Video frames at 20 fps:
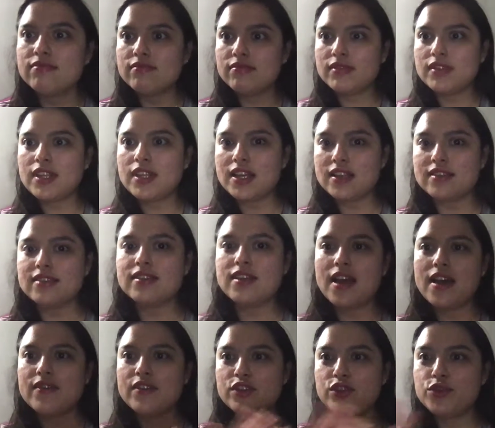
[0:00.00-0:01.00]
less
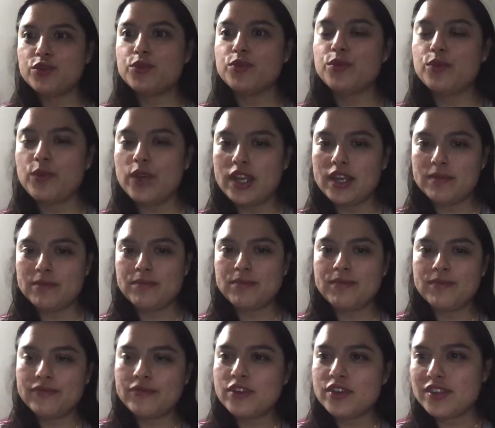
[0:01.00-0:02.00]
having to read
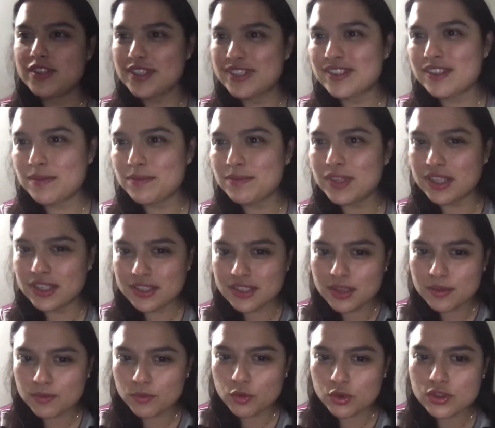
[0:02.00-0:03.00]
versus something
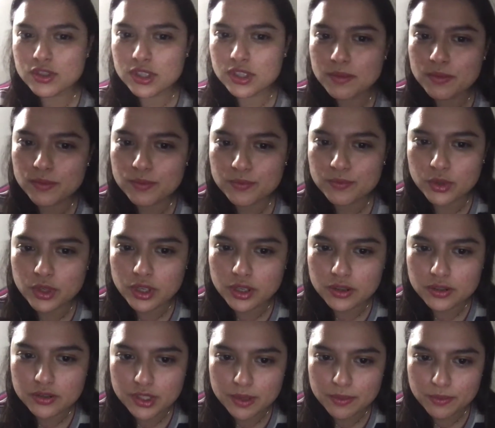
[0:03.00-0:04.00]
more
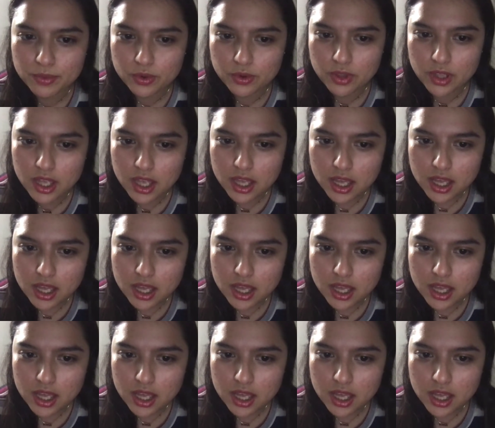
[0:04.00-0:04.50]
simple, simple.